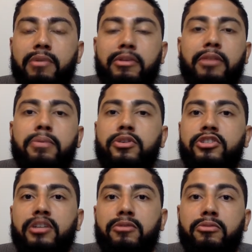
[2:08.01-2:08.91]
Maybe they
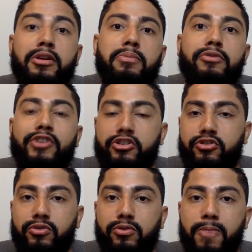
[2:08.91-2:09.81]
push them to be a
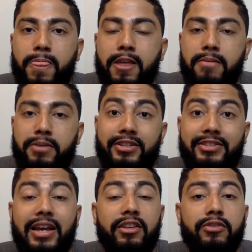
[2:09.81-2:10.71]
professional because
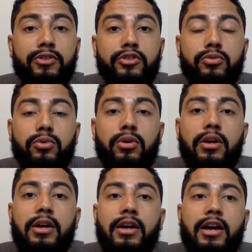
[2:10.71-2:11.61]
that individual
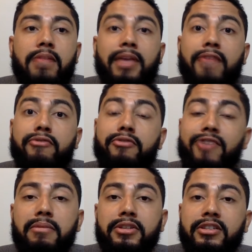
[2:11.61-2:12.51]
um, came from a
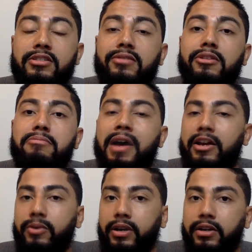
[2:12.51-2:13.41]
family system that
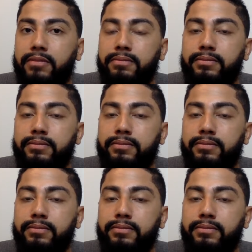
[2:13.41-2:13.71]
migrated,